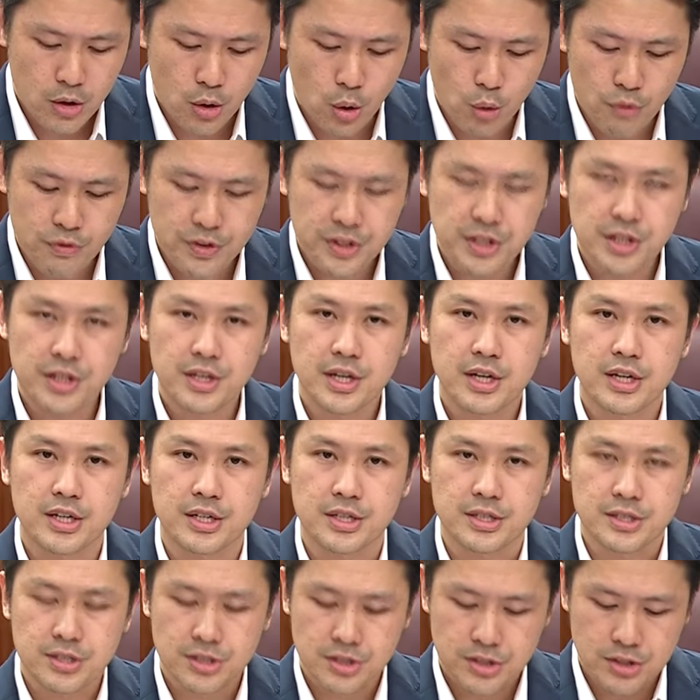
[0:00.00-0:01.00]
Over the
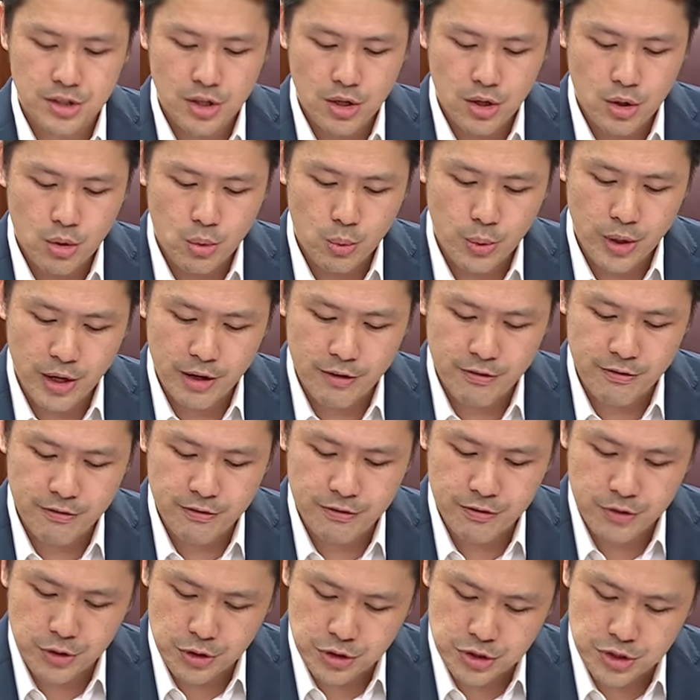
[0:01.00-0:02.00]
years, we
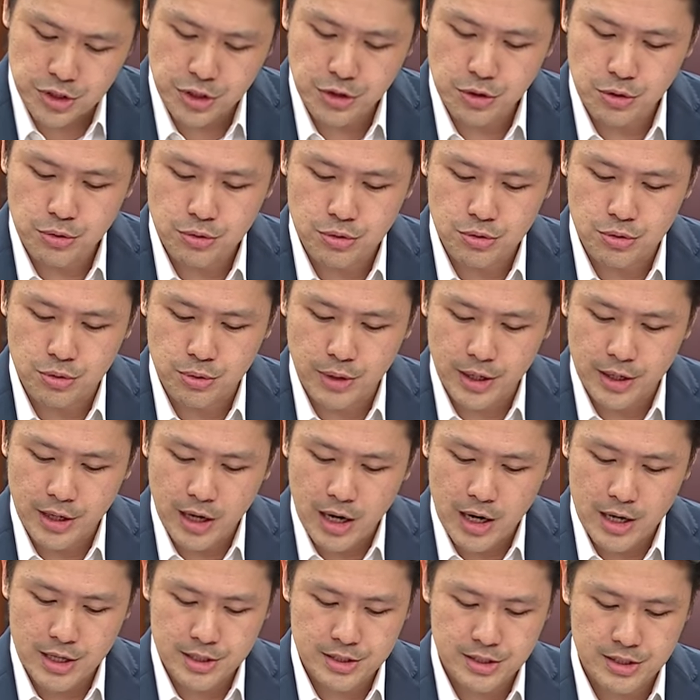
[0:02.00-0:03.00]
have continued to
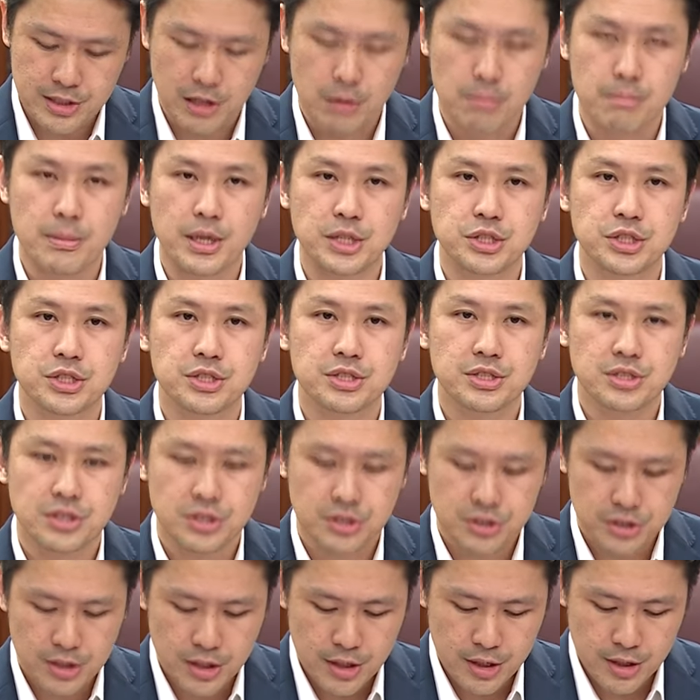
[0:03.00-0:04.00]
enhance our
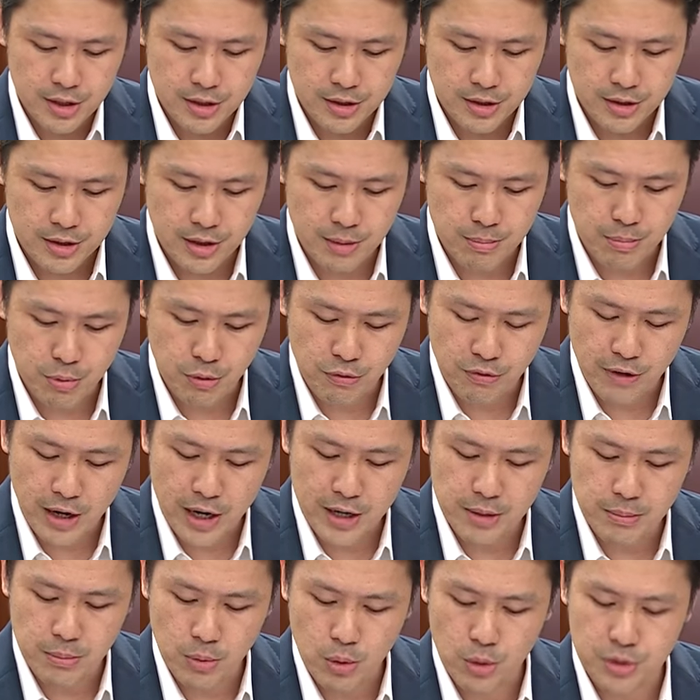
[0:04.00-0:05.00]
measures that
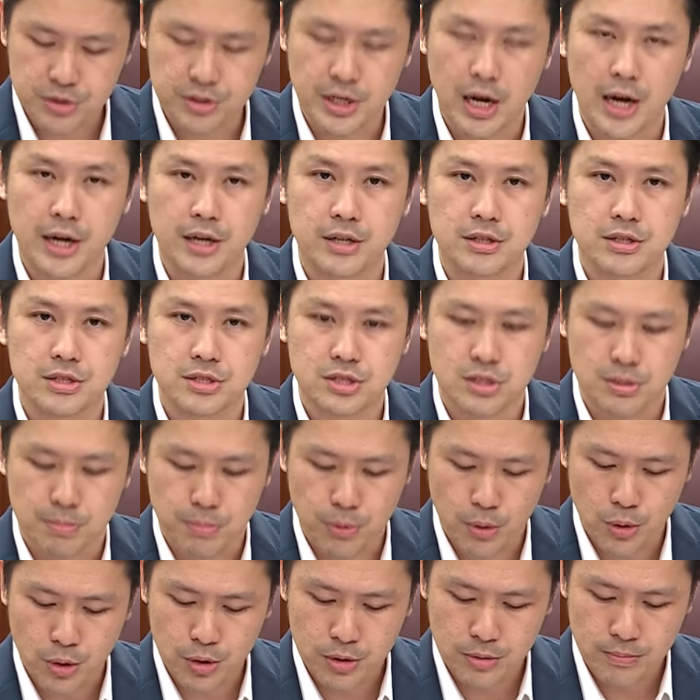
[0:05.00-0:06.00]
provide more targeted
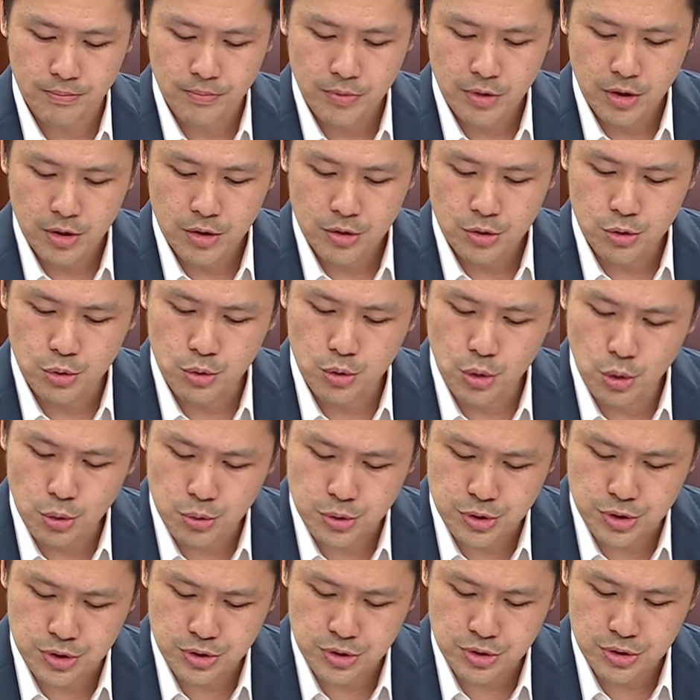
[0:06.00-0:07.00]
support to
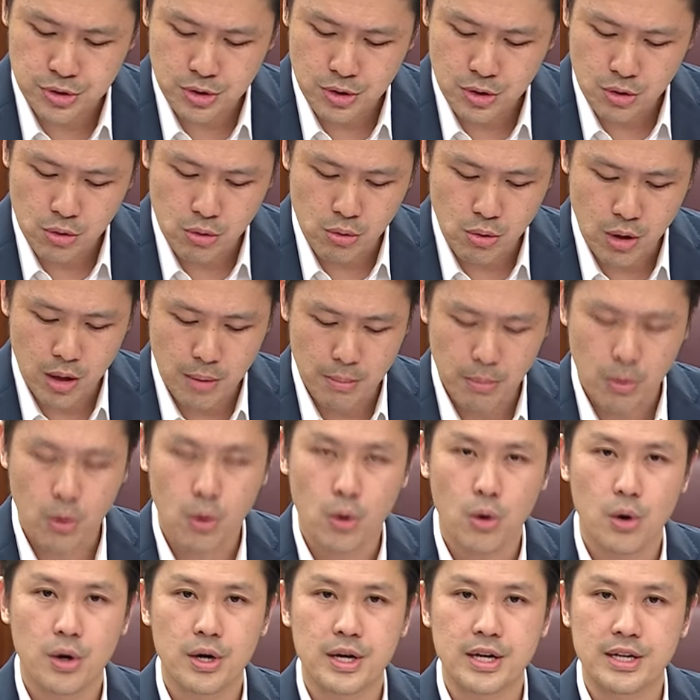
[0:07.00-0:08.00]
those who are
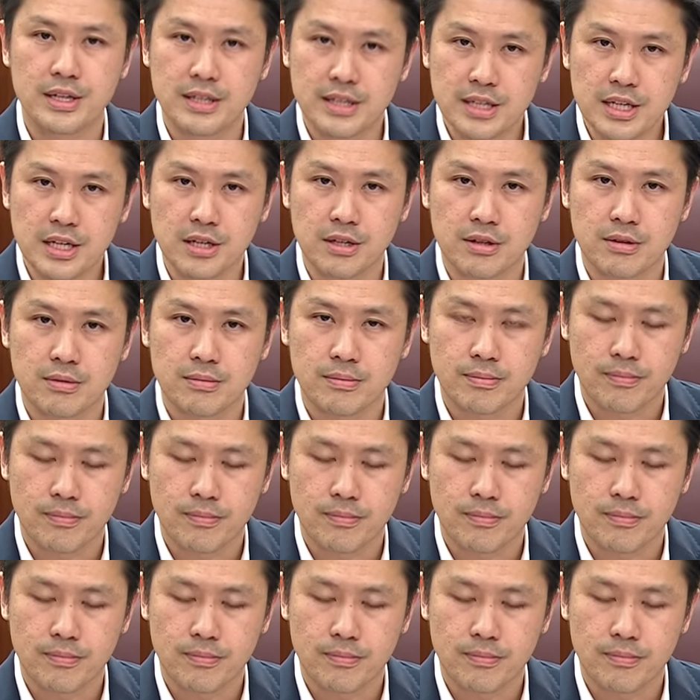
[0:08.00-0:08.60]
more in need.